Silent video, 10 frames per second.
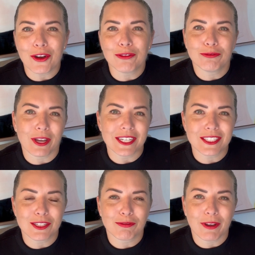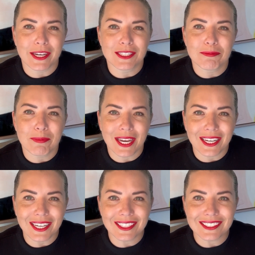of face to face
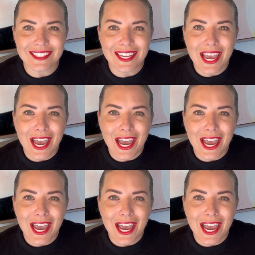meetings